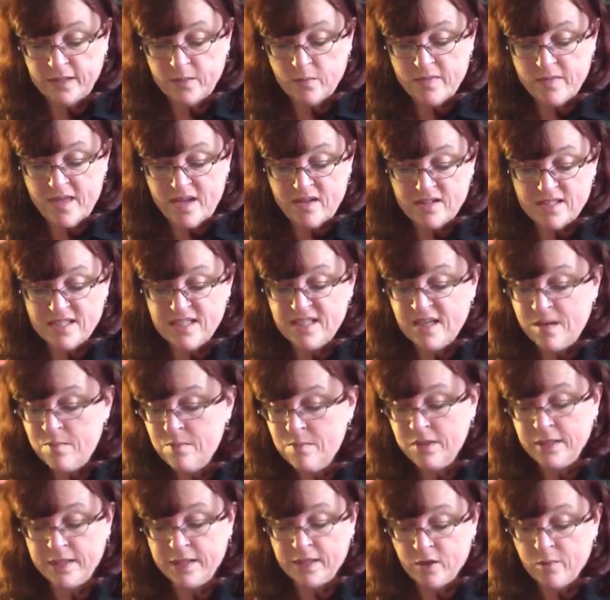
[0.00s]
without
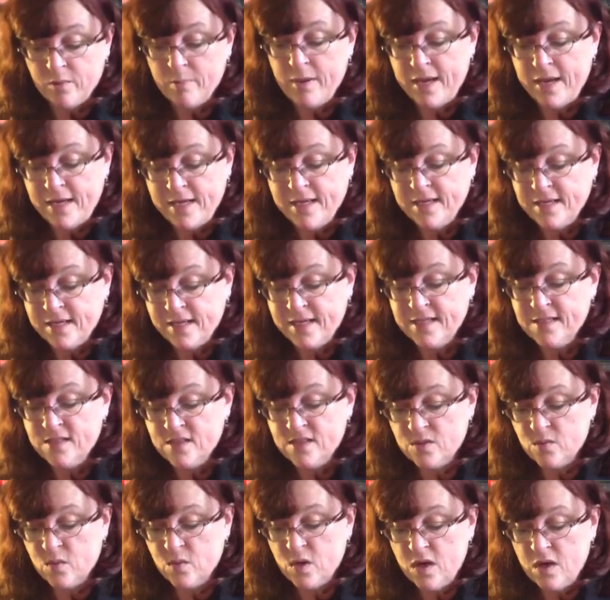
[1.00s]
stumbling or banging against
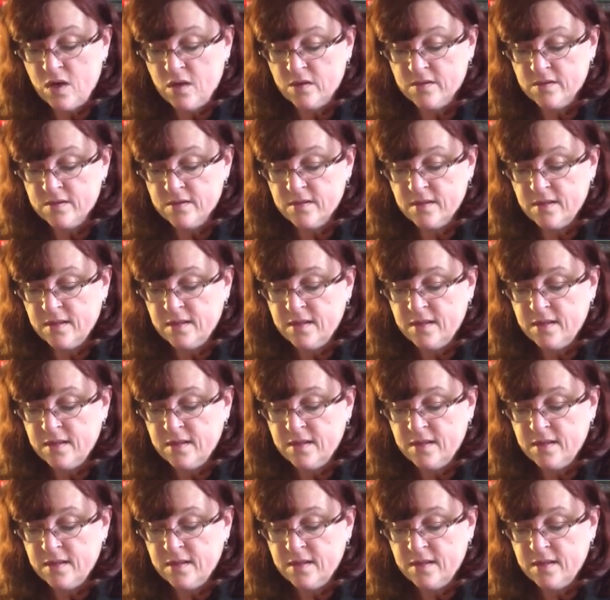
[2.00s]
the walls.